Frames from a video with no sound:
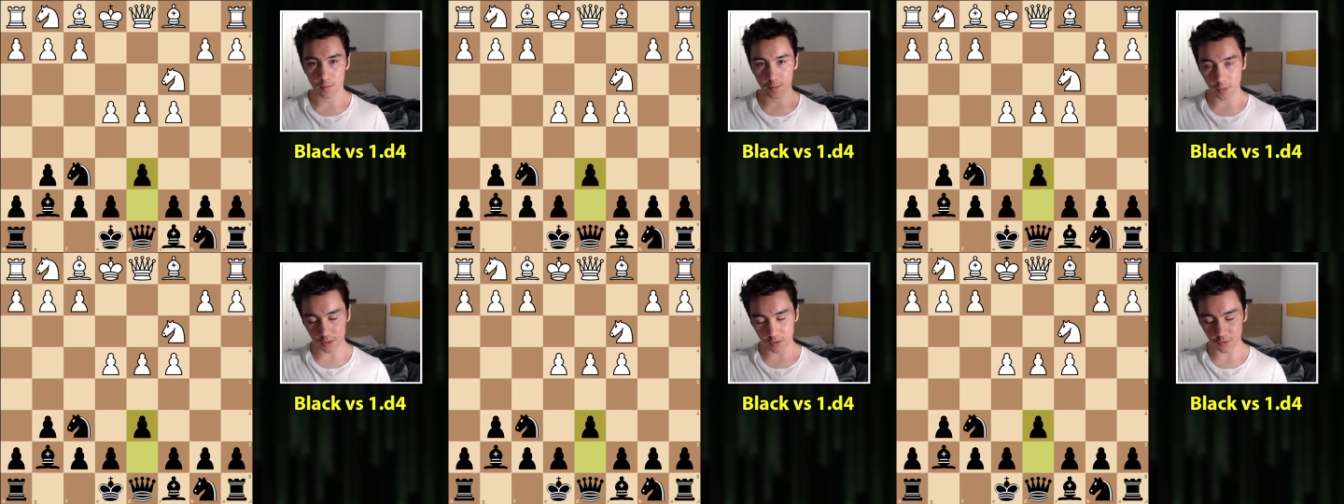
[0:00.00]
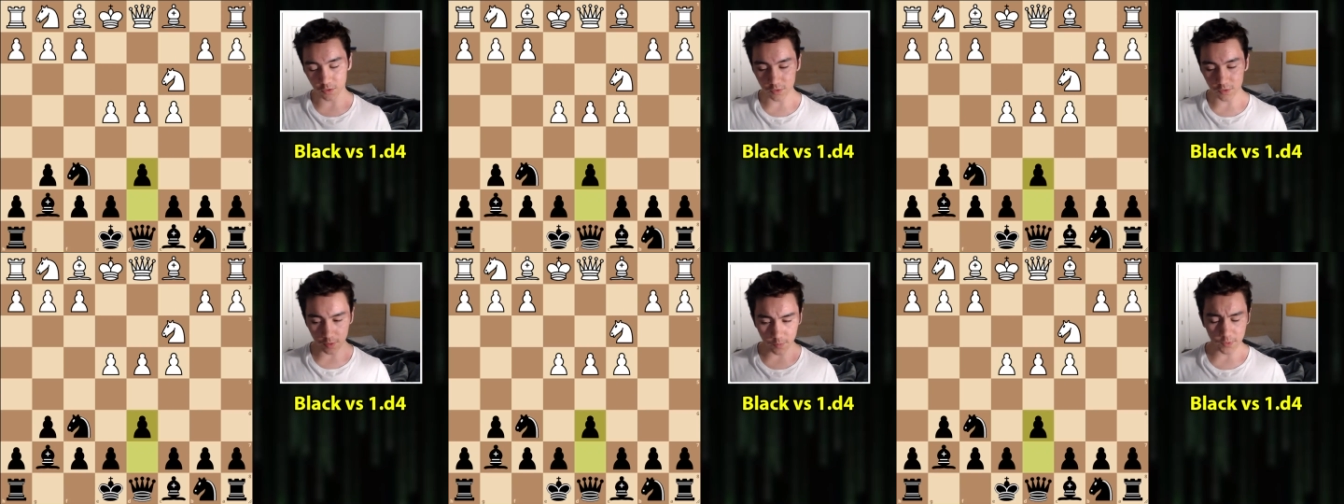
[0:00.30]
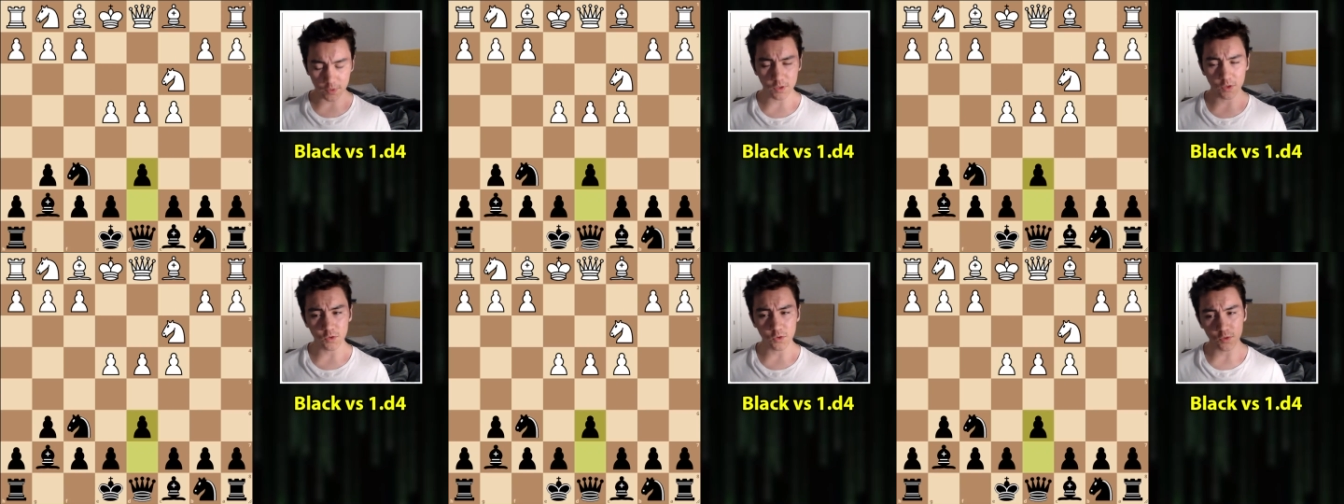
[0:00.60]
But there is
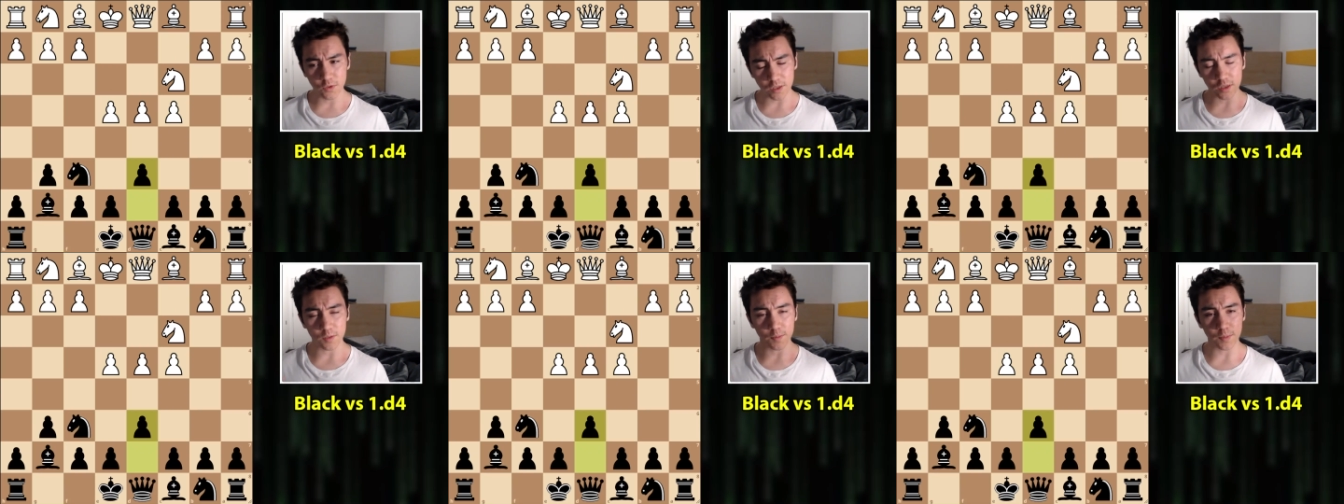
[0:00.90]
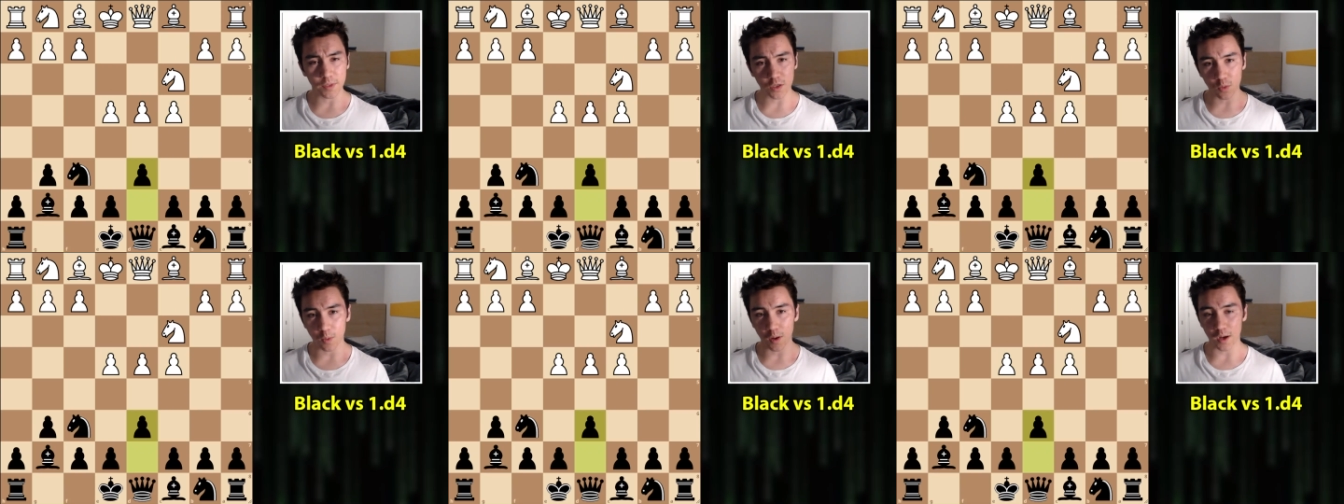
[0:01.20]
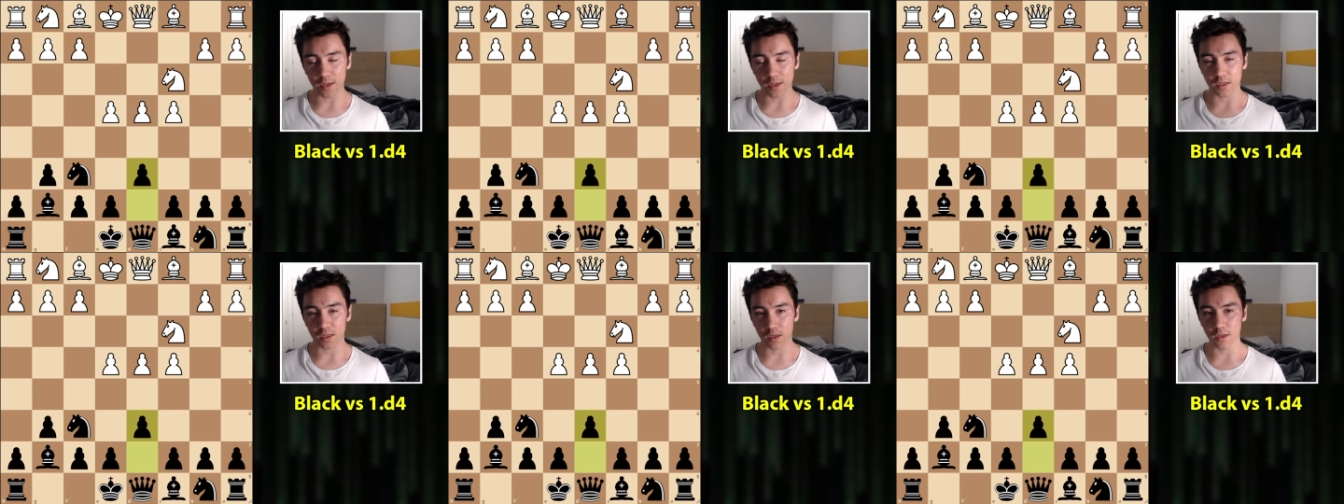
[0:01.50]
something that you need to be
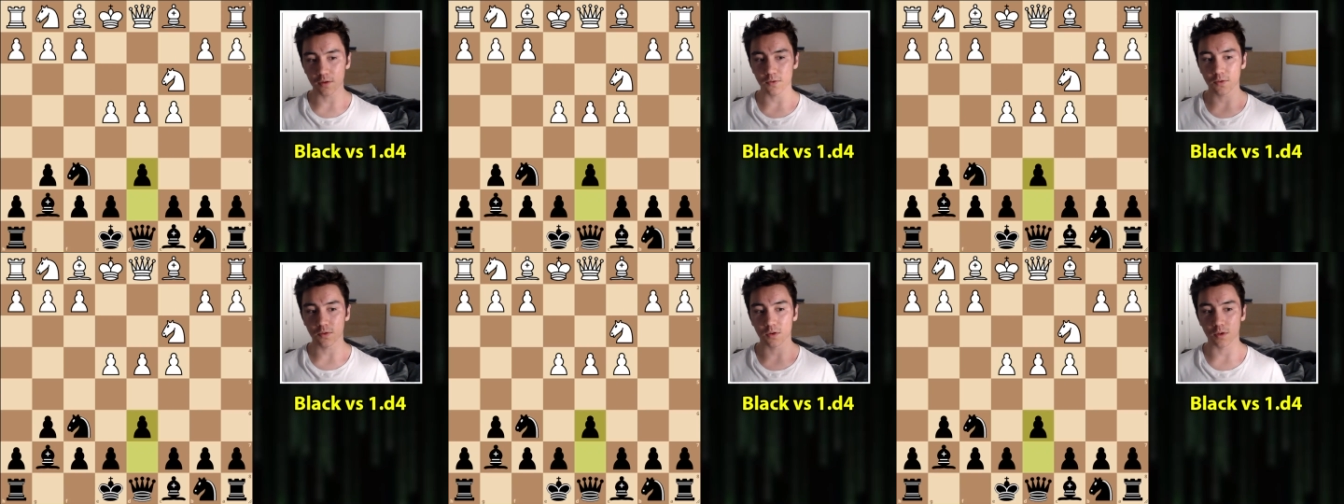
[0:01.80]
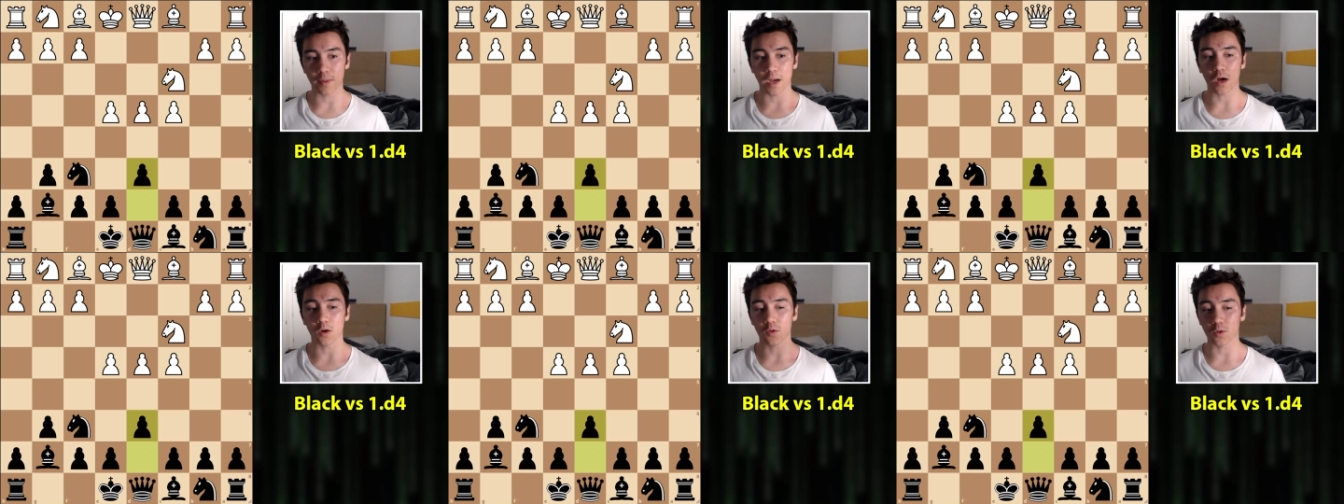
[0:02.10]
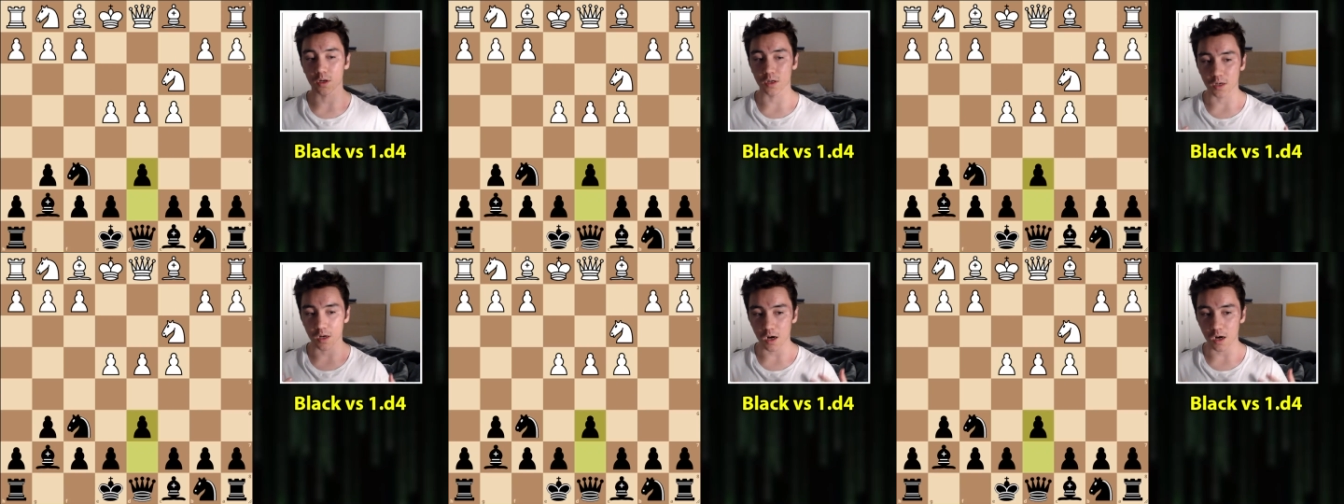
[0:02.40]
quite careful about
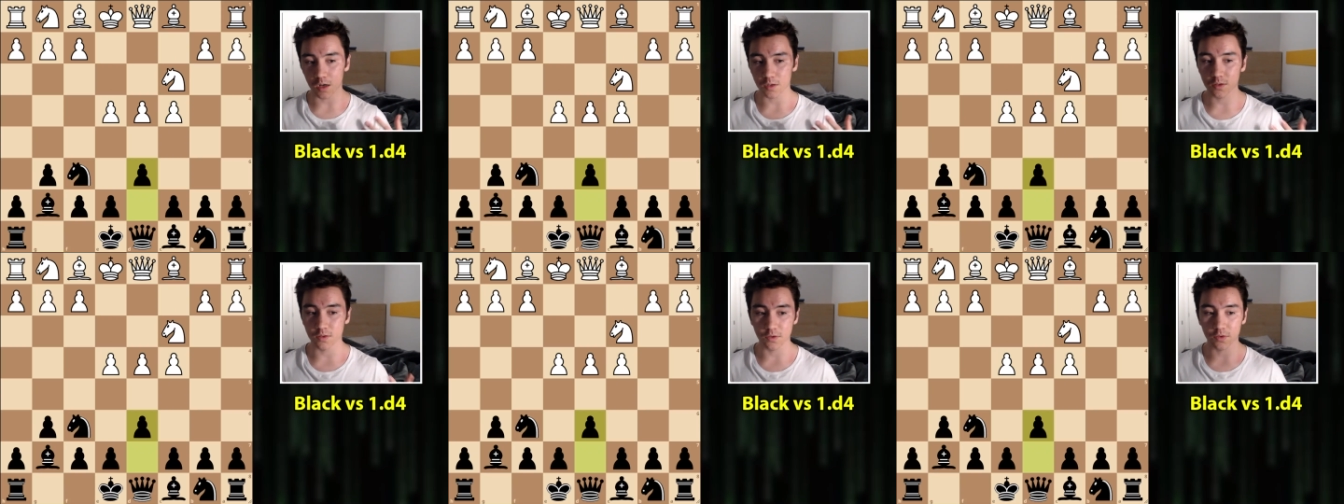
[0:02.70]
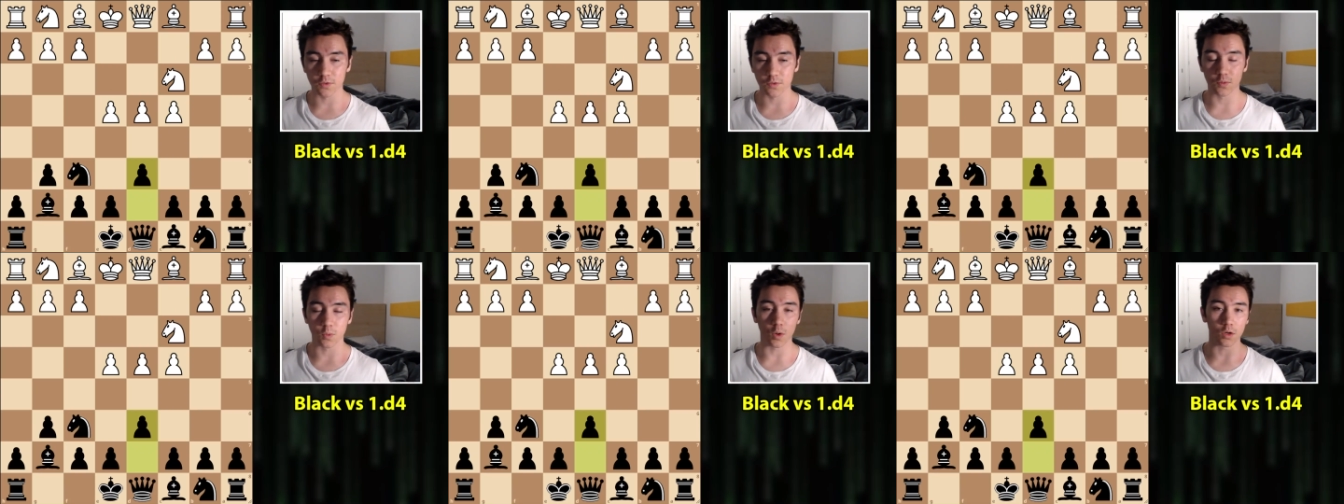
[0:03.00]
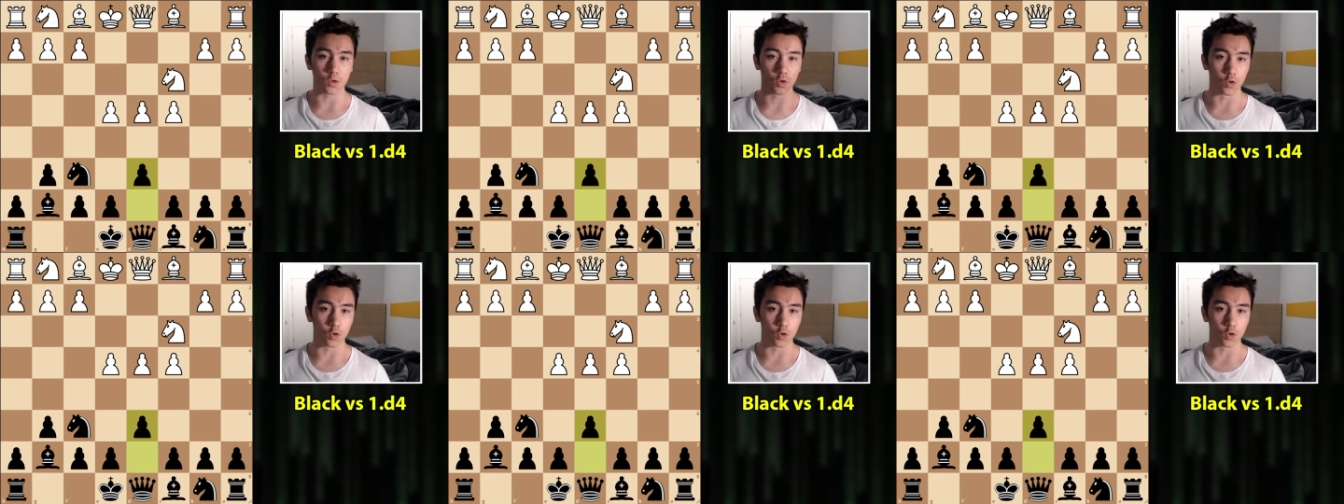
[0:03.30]
regardless of what